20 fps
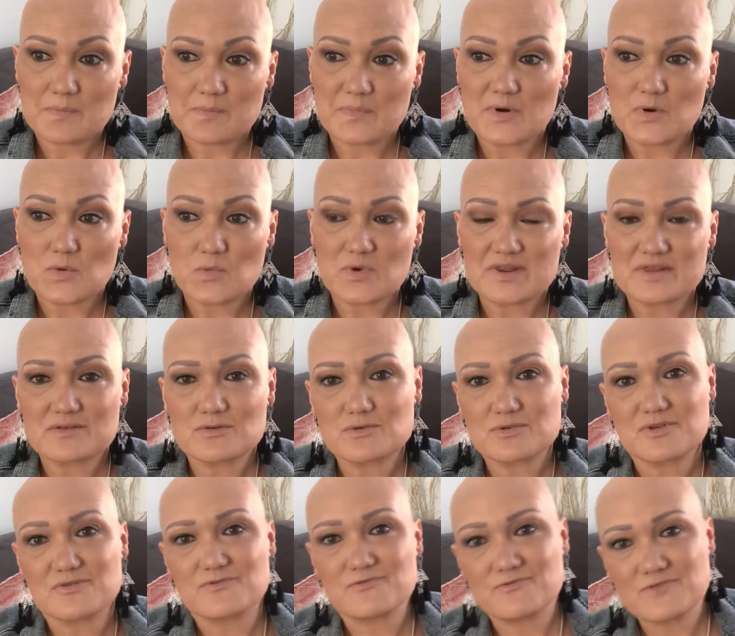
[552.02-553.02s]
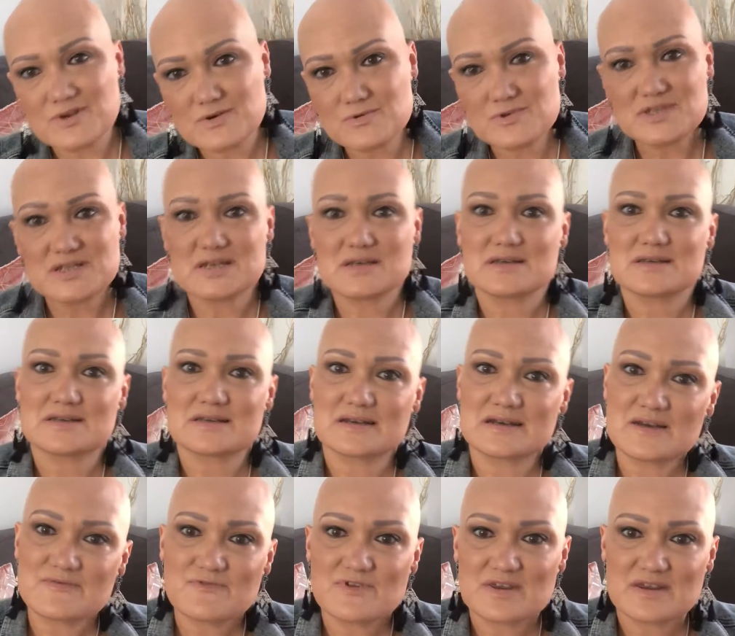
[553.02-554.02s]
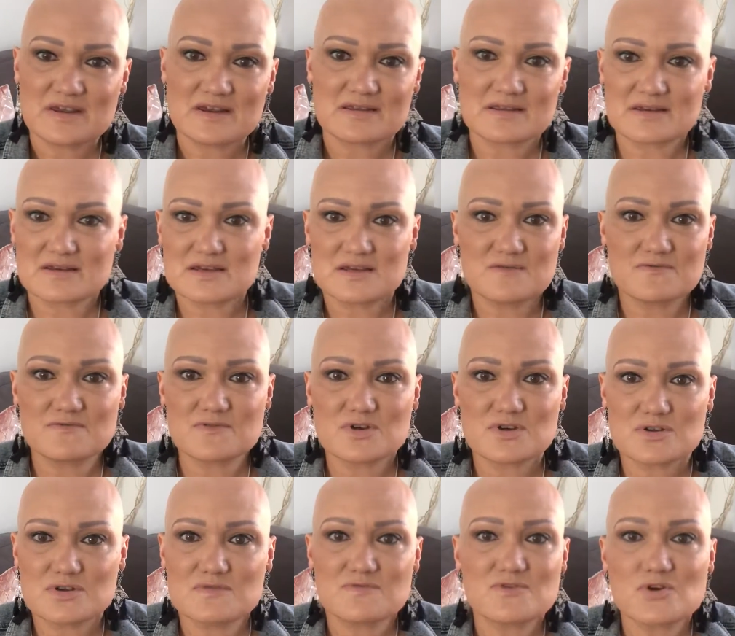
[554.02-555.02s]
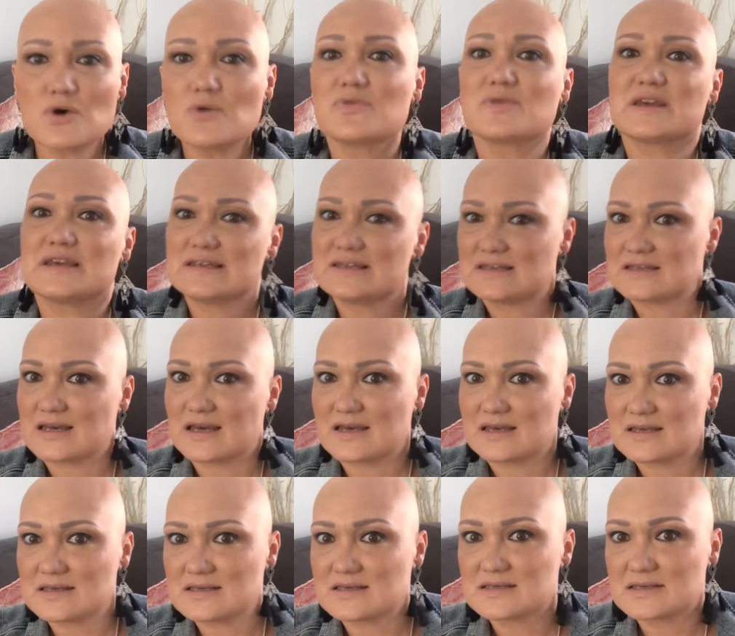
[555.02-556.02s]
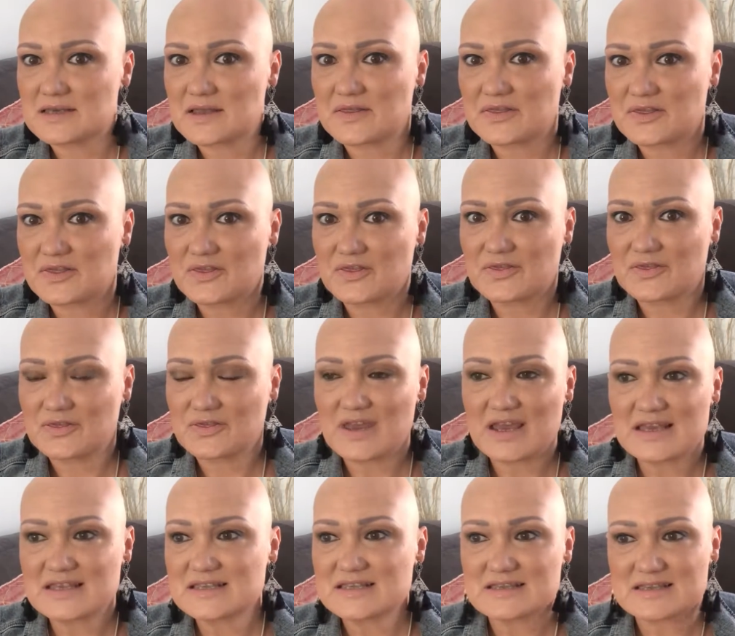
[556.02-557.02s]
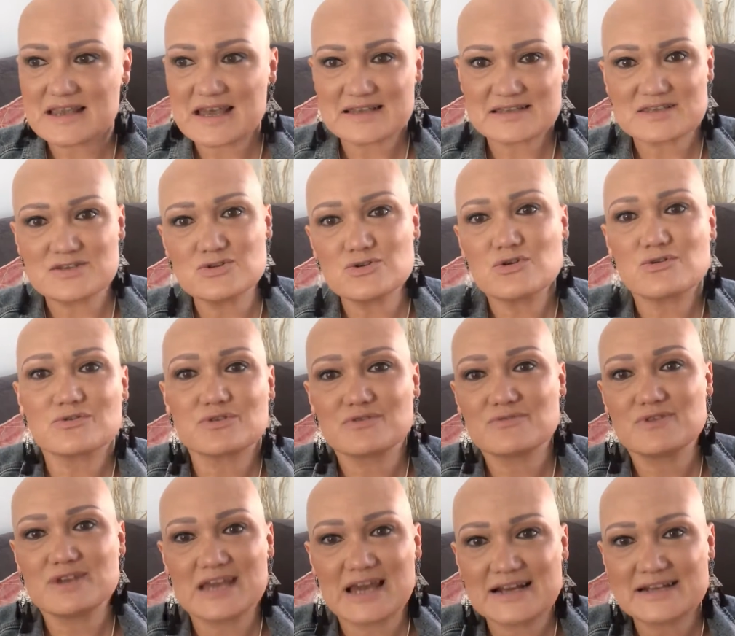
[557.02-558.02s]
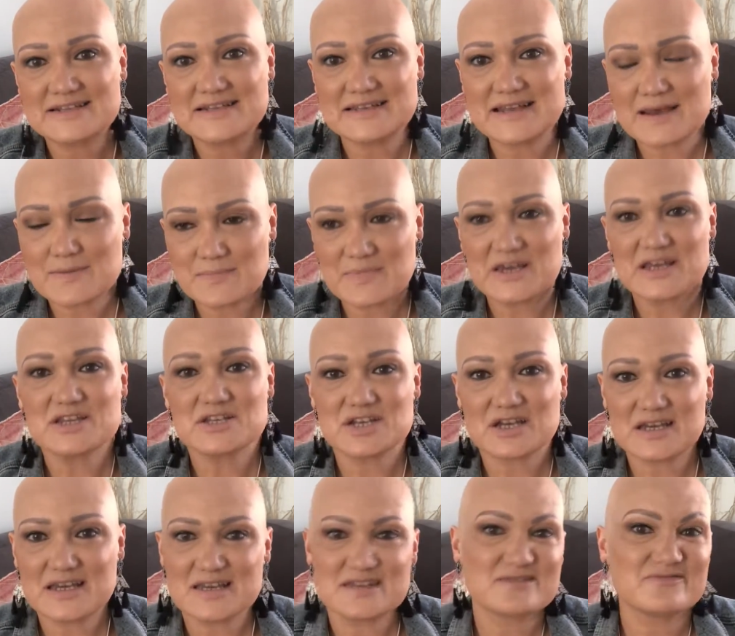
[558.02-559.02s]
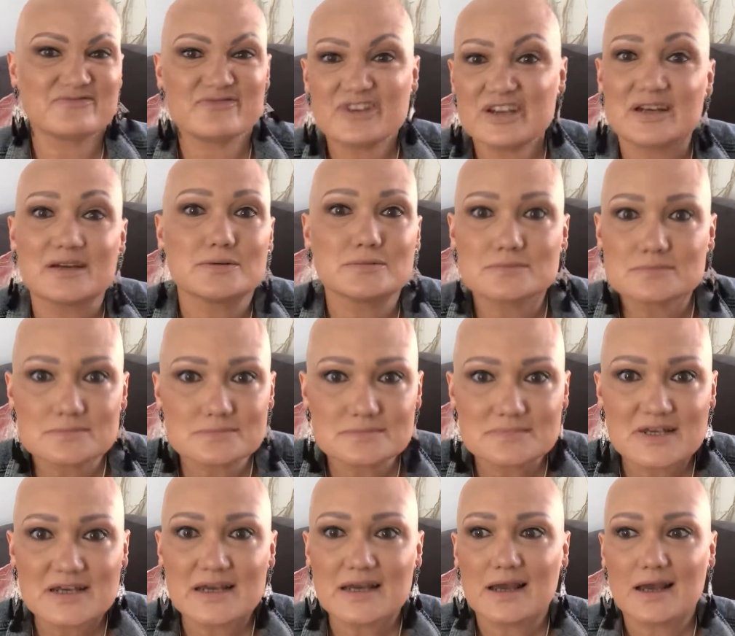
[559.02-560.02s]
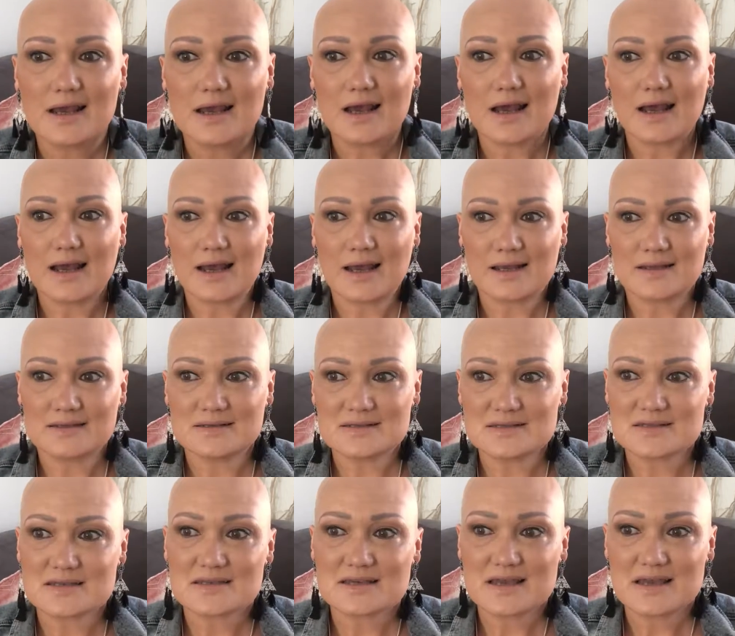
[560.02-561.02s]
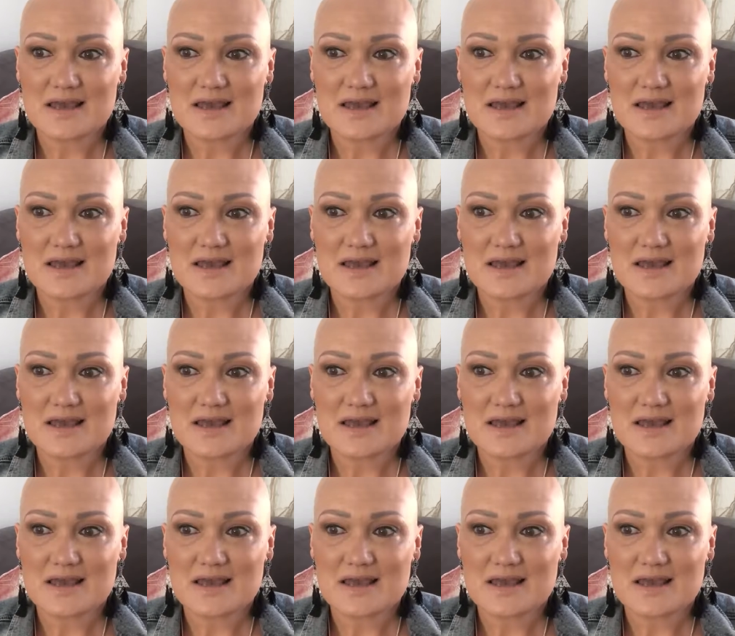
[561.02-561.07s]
but with all the filters and everything that you've got these days, that's not the reality. That picture isn't real. And